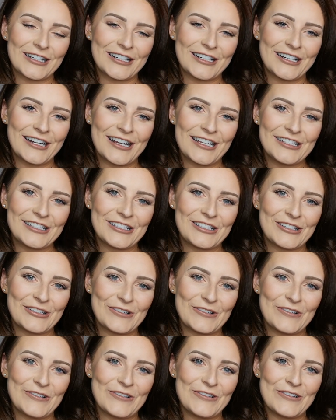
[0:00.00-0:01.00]

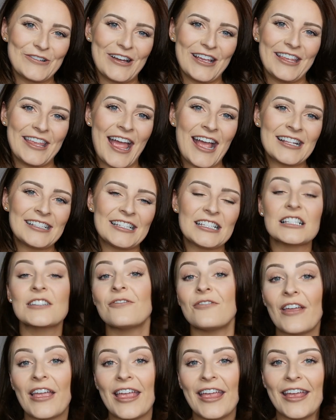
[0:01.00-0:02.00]
So yes, it's
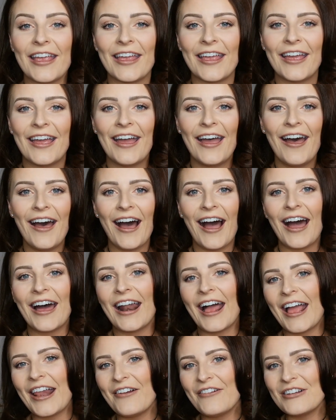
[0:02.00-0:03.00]
fake and I know
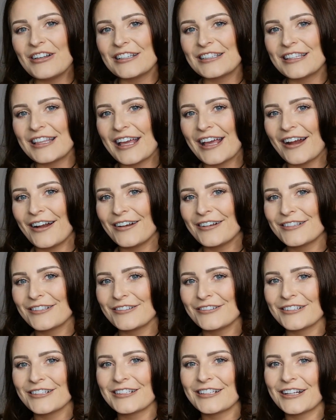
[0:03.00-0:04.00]
it's there, so just
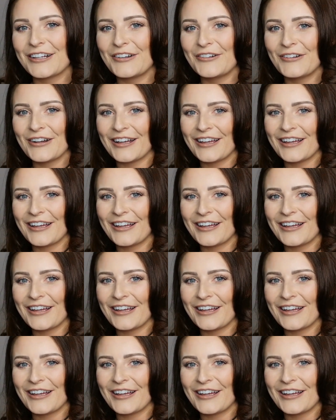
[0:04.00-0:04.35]
ignore it.